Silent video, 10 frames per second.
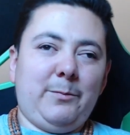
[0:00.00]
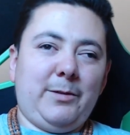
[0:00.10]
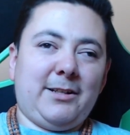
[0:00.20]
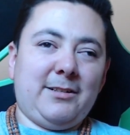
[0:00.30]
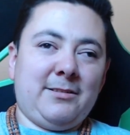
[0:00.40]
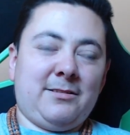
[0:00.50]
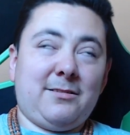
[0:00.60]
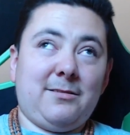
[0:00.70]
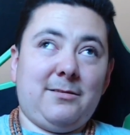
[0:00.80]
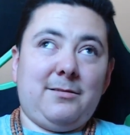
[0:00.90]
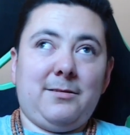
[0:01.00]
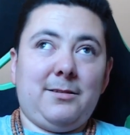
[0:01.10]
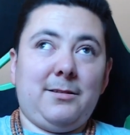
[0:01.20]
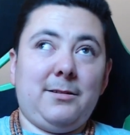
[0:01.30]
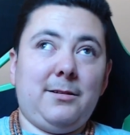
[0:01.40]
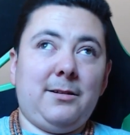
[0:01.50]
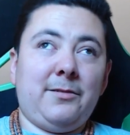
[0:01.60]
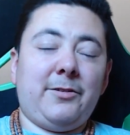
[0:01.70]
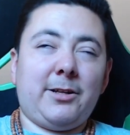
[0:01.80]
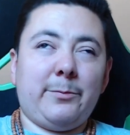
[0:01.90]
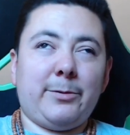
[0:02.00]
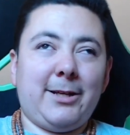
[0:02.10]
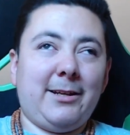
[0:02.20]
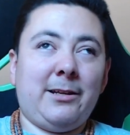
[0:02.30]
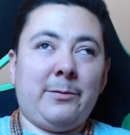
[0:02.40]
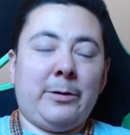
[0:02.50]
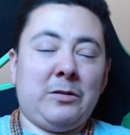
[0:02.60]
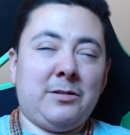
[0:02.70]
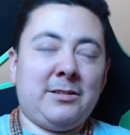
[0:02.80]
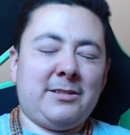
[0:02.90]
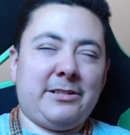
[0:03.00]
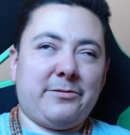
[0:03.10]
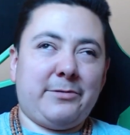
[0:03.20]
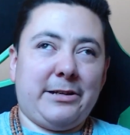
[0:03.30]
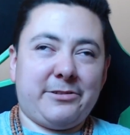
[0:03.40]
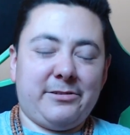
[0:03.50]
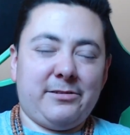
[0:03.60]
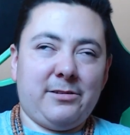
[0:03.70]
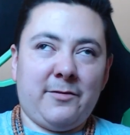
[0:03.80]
because if you're complaining about a situation,